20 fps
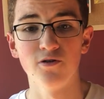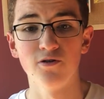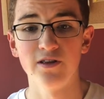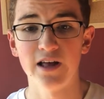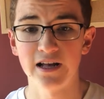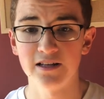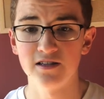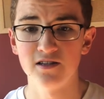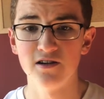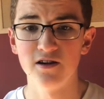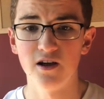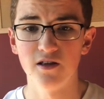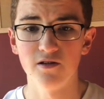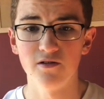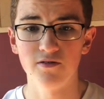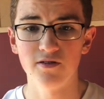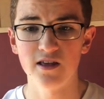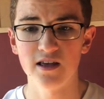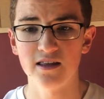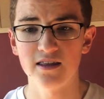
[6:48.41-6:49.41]
That's another
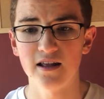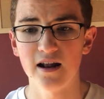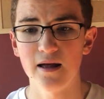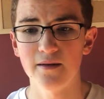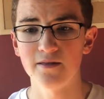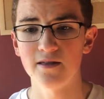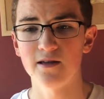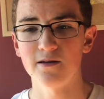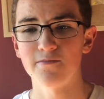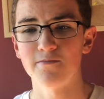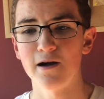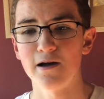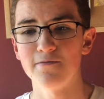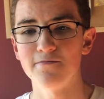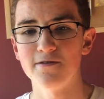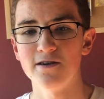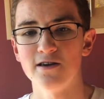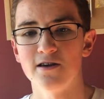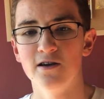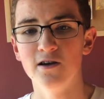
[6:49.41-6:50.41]
thing that I think might
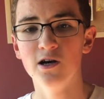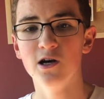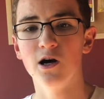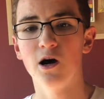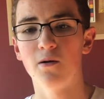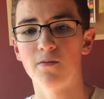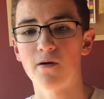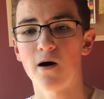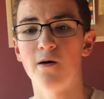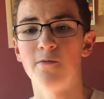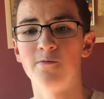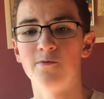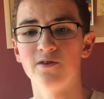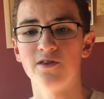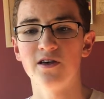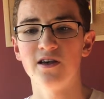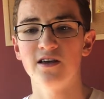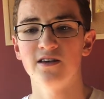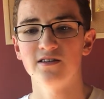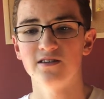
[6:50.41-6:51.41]
be a problem with
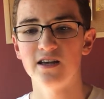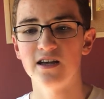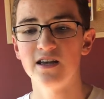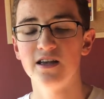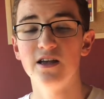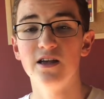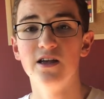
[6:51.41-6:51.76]
it, is that